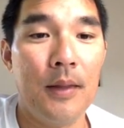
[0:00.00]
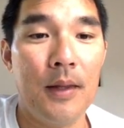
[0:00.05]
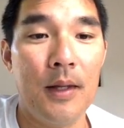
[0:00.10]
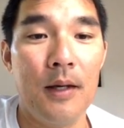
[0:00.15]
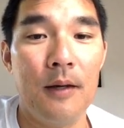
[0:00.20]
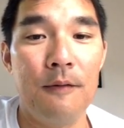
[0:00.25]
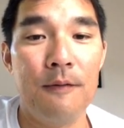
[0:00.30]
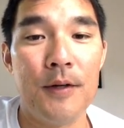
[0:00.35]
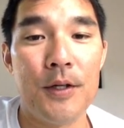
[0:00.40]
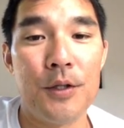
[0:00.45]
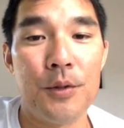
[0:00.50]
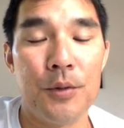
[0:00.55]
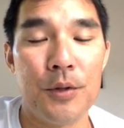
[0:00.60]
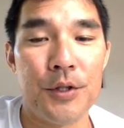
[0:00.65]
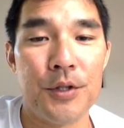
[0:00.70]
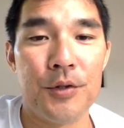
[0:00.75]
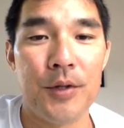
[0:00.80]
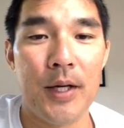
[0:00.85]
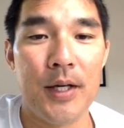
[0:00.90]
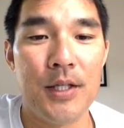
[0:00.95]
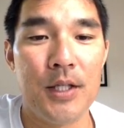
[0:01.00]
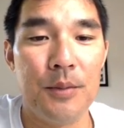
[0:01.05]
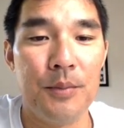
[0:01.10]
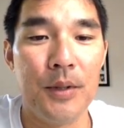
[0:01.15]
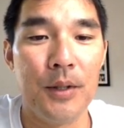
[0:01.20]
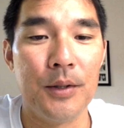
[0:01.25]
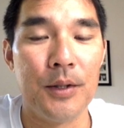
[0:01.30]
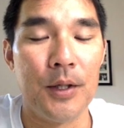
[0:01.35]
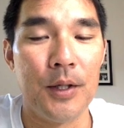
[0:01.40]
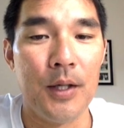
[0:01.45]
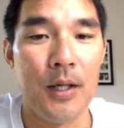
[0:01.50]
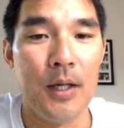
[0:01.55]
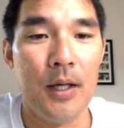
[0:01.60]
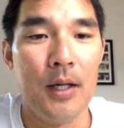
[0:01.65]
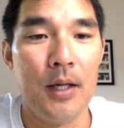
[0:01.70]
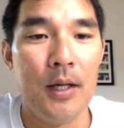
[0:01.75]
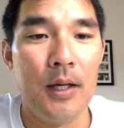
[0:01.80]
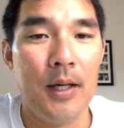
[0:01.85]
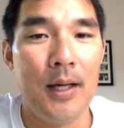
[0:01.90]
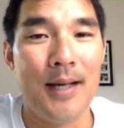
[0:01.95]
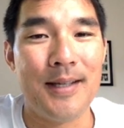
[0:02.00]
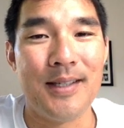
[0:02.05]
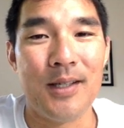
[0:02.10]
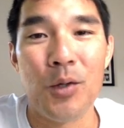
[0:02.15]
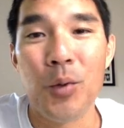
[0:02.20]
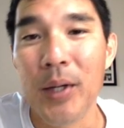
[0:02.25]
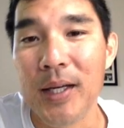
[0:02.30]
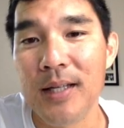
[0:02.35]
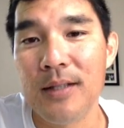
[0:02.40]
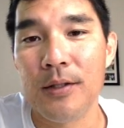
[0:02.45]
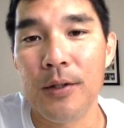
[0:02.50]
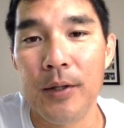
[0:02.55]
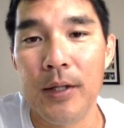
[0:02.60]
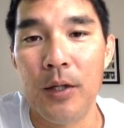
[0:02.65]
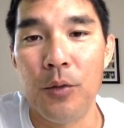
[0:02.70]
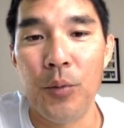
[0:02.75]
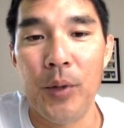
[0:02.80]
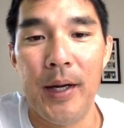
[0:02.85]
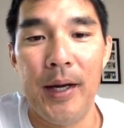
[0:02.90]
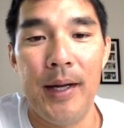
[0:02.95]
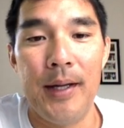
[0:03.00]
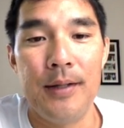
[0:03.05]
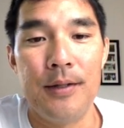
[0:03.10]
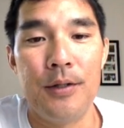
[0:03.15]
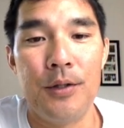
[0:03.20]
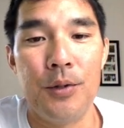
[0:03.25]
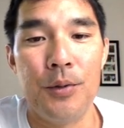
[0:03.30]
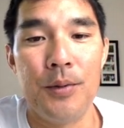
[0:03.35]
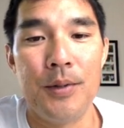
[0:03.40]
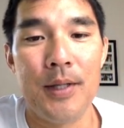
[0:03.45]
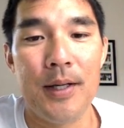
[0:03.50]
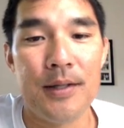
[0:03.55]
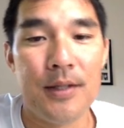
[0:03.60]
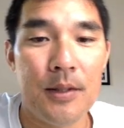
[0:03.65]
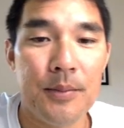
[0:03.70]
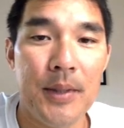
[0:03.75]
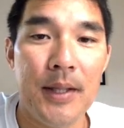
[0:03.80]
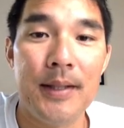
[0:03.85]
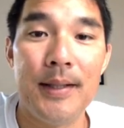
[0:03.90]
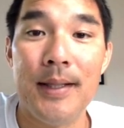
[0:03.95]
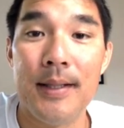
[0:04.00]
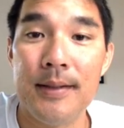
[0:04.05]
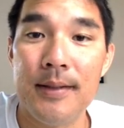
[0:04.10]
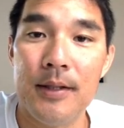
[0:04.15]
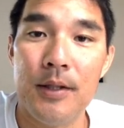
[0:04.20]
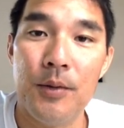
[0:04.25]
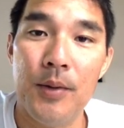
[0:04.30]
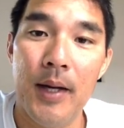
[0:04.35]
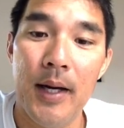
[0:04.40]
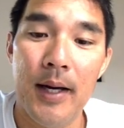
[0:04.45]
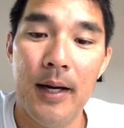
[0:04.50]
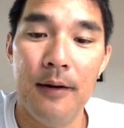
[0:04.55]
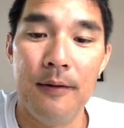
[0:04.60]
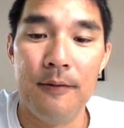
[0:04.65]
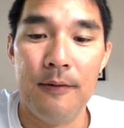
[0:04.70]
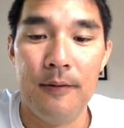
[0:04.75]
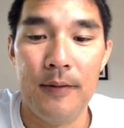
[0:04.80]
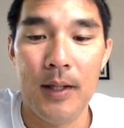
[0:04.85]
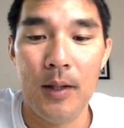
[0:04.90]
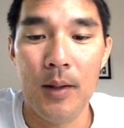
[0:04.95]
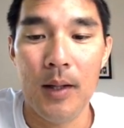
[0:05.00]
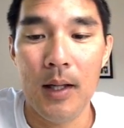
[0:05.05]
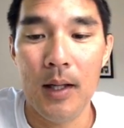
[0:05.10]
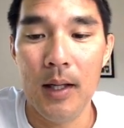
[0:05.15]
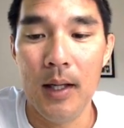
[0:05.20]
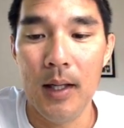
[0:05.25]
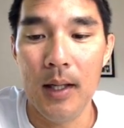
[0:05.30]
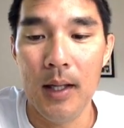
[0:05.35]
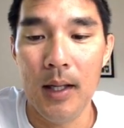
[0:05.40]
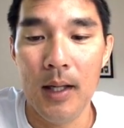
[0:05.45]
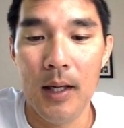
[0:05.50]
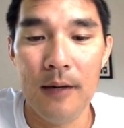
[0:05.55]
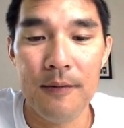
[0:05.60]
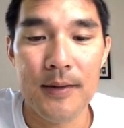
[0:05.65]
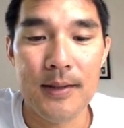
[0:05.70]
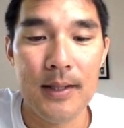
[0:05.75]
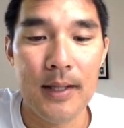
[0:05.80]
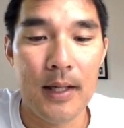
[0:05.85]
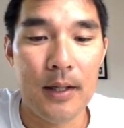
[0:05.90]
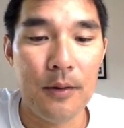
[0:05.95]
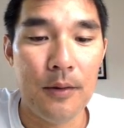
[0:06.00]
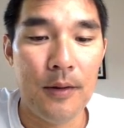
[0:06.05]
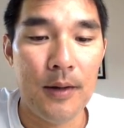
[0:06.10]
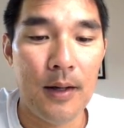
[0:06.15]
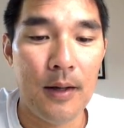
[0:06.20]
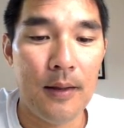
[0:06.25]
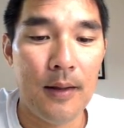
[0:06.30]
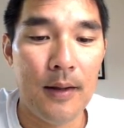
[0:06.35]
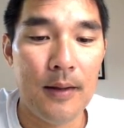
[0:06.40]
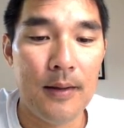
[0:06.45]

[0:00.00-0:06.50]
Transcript: the visual strategy builder as a quick and dirty way to test some ideas that you have. Now, obviously, I don't think